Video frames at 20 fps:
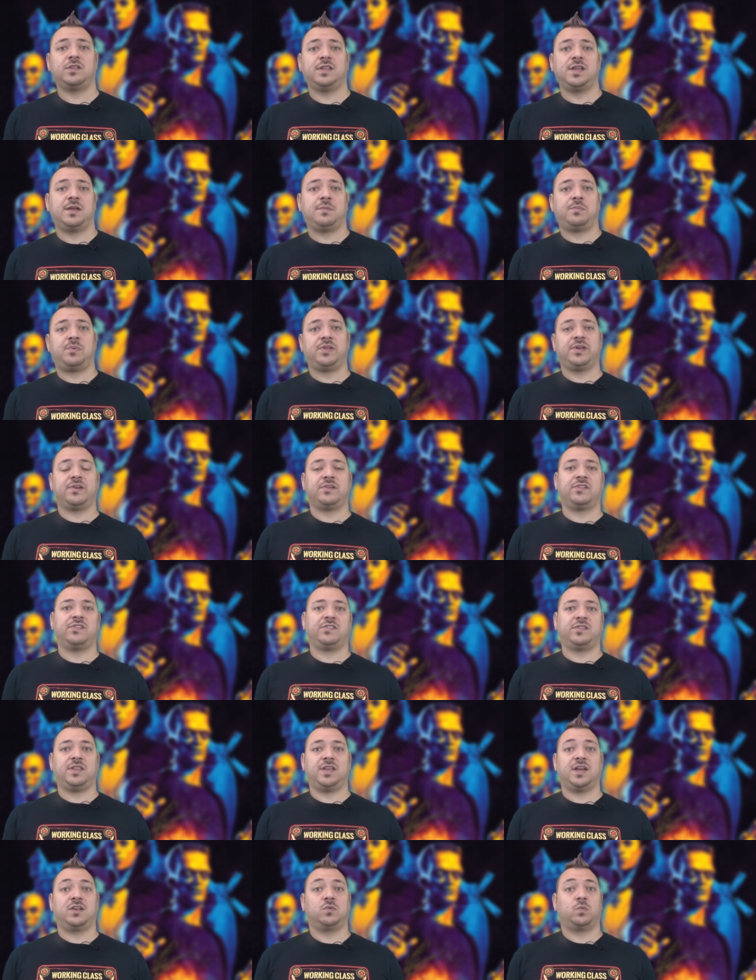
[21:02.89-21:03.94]
let players
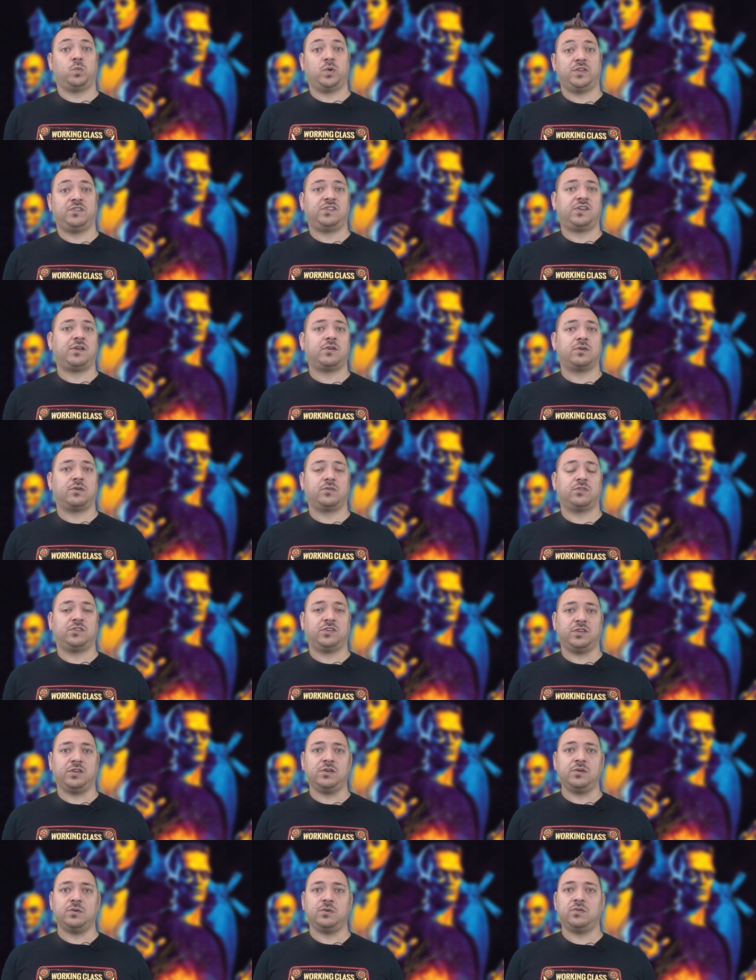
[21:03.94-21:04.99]
select which heroes to
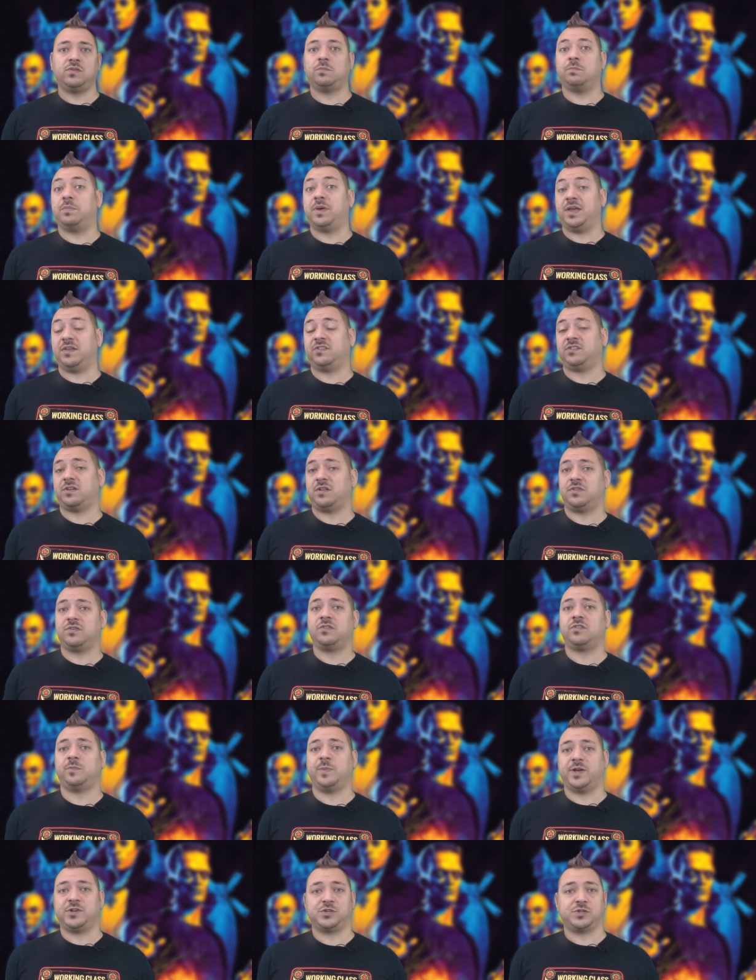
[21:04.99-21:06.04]
use based on their
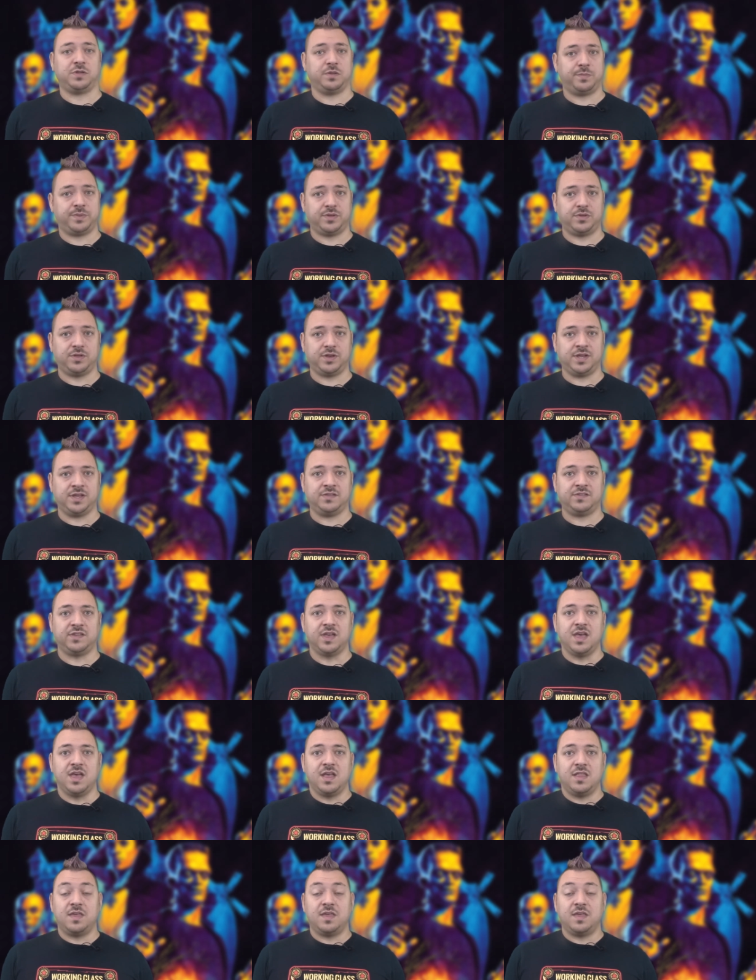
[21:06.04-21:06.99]
special abilities.